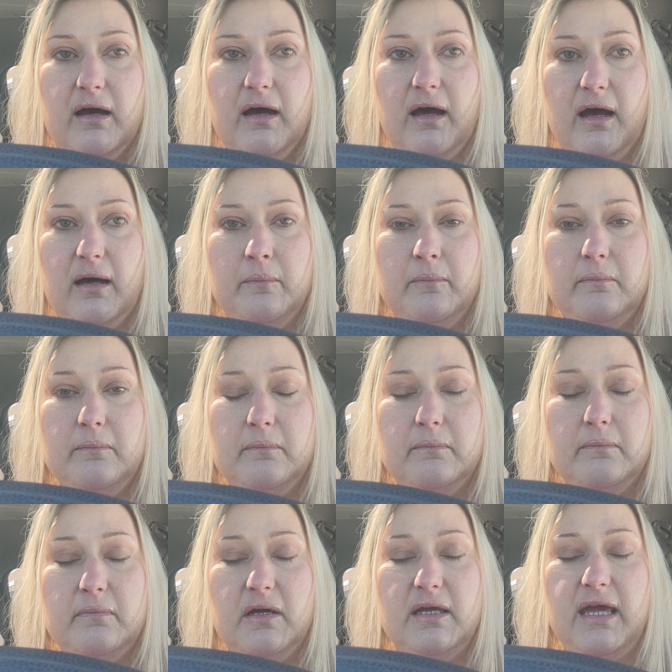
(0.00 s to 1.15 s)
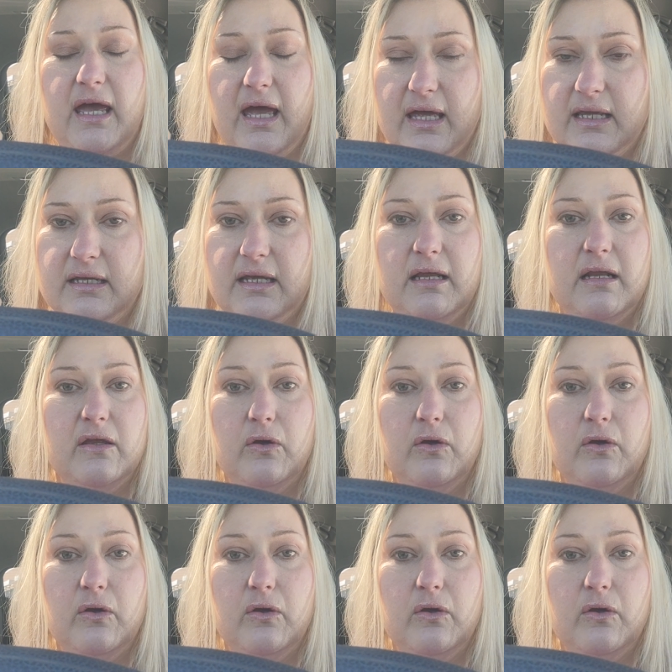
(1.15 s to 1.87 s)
Again, and I